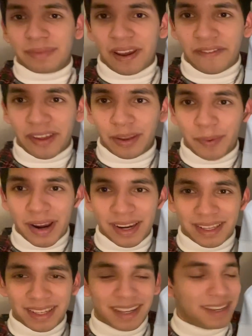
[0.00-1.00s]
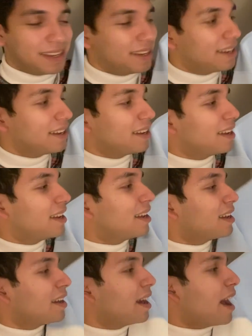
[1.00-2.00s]
I finally bought it.
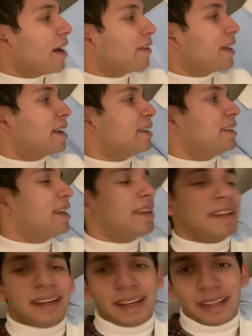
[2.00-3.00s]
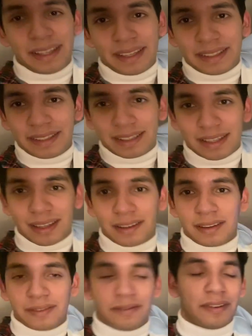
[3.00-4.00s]
I'm glad I did because
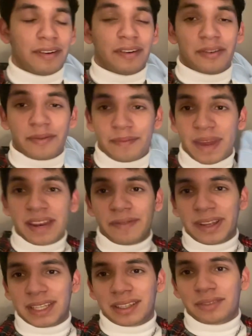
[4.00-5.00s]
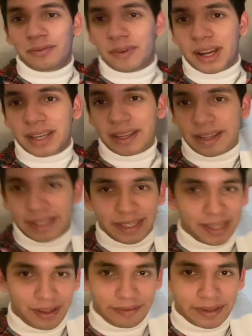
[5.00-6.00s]
for many reasons. One, it's
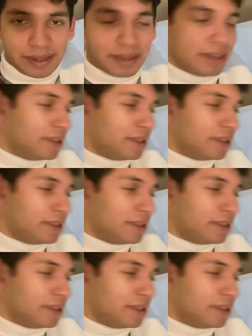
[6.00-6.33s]
cute.